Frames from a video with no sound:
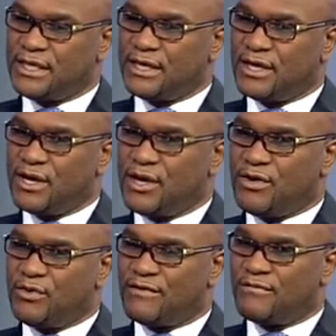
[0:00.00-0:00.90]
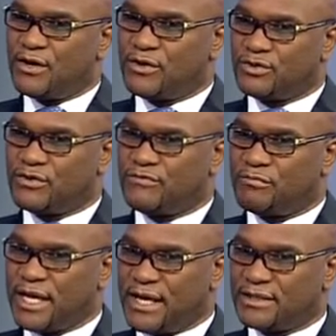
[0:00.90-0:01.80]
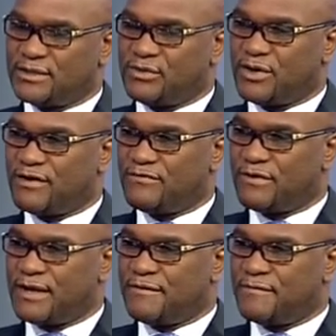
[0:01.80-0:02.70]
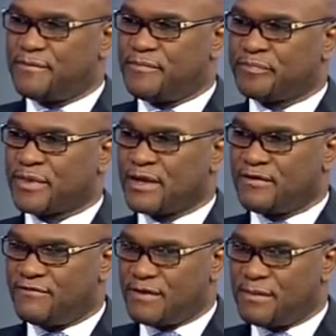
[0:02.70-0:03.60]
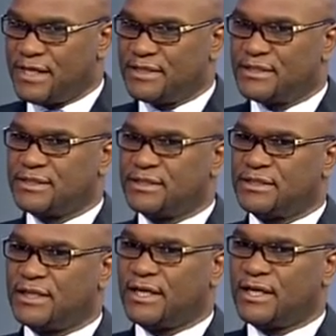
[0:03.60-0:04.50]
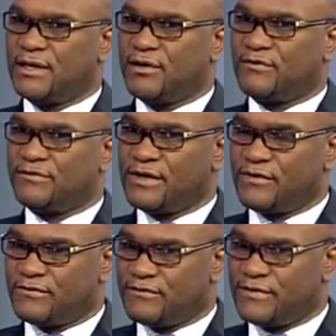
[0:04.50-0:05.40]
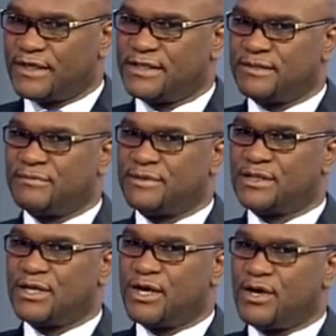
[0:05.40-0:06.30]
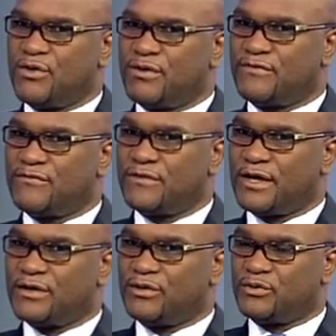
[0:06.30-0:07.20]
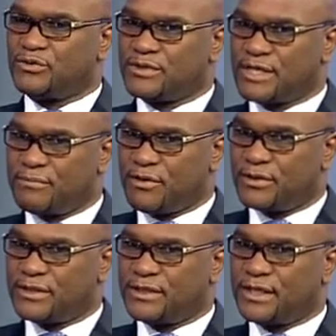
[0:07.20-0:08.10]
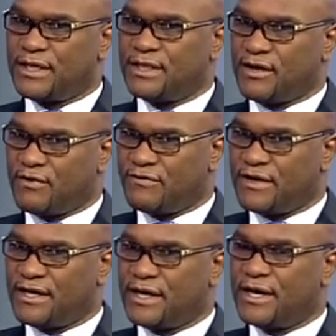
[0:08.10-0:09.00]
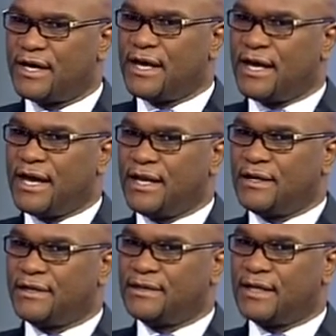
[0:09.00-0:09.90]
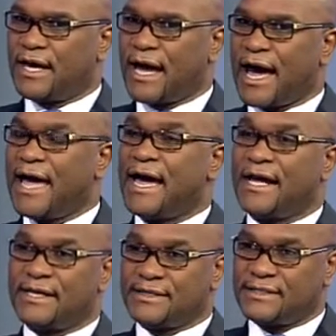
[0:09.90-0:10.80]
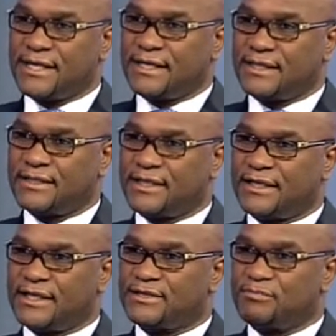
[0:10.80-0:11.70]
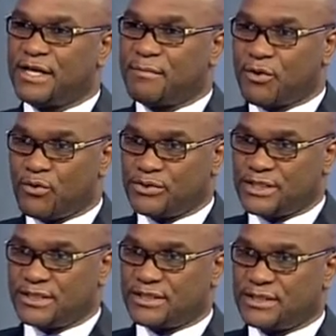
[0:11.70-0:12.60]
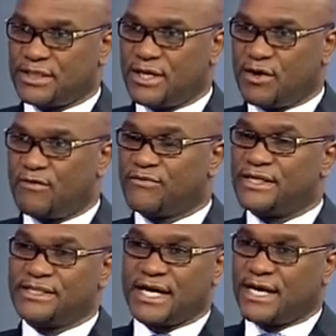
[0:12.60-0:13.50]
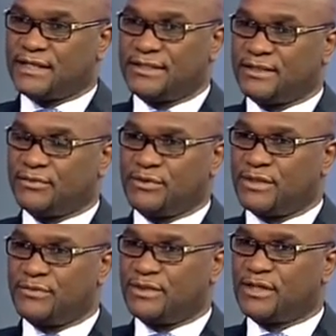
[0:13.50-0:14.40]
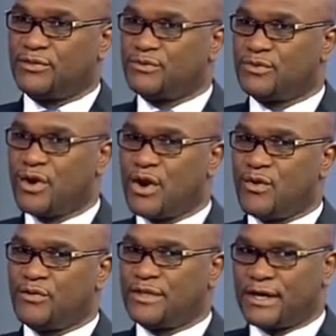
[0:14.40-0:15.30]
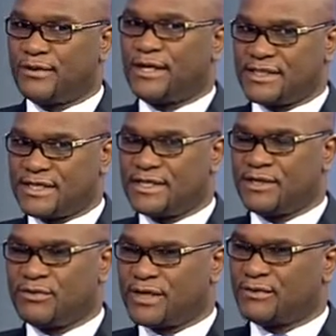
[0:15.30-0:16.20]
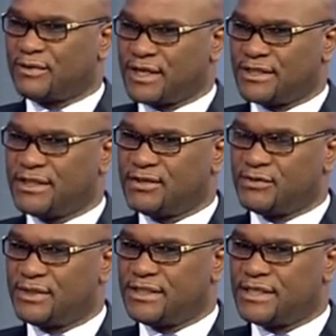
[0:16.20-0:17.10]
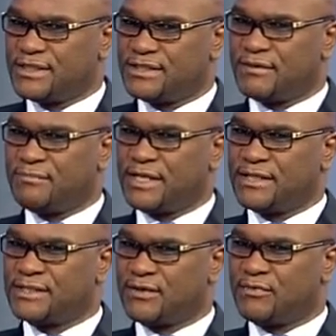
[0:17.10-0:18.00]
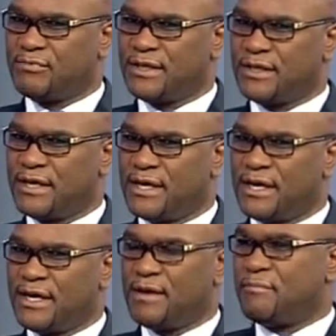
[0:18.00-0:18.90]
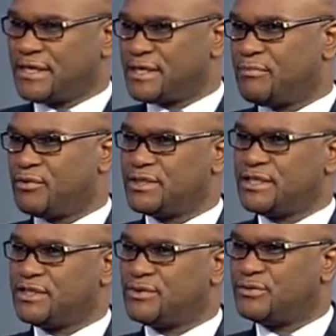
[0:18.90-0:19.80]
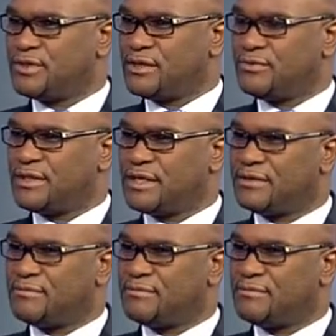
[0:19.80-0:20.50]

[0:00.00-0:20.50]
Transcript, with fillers: here, you have a lot of players. You have uh, families uh, of, of, victims. You have uh, those who support uh, the offender. And I understand that there's been a process of interacting with, with the two. Yeah. Without, as I said, without getting into details, the minister would be in a better position to yeah, deal with